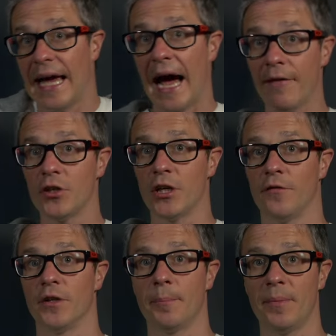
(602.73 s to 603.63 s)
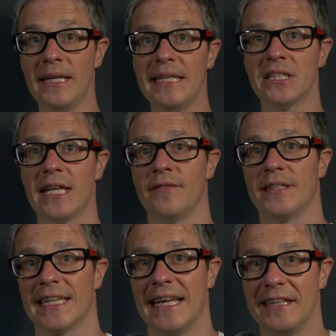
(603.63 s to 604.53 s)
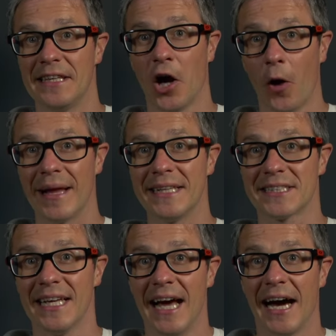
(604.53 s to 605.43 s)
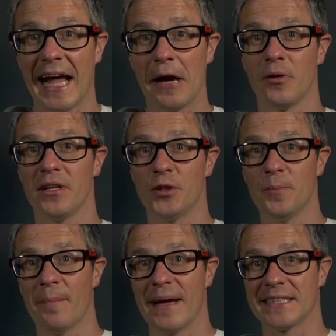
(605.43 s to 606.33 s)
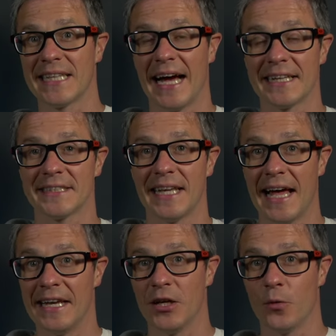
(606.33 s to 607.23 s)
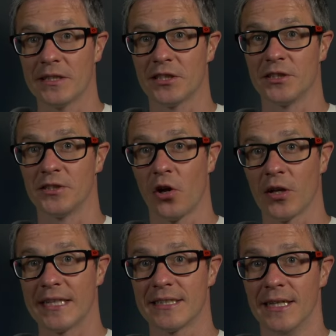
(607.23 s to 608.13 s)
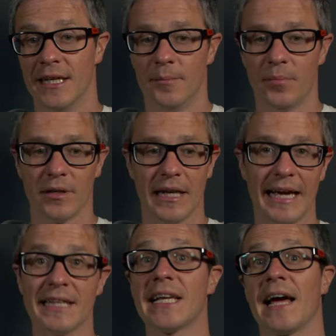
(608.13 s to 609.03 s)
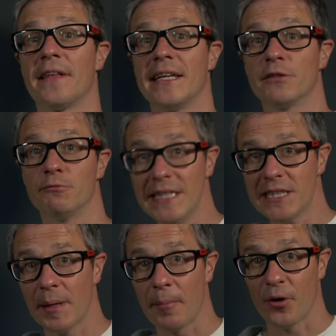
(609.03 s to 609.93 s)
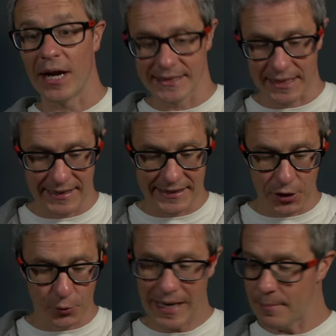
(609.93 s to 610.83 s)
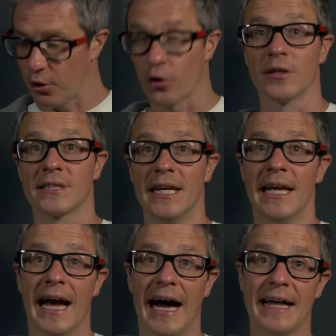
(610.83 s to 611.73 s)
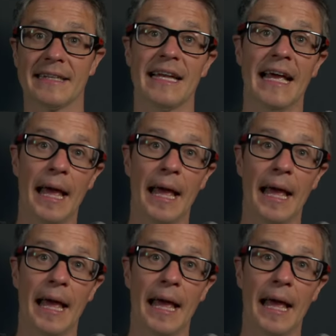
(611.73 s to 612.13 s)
haven't covered, please leave it in the comments and I will do my best to answer any questions on it. But like I say, I think it's reasonably priced. I think it's a great product. And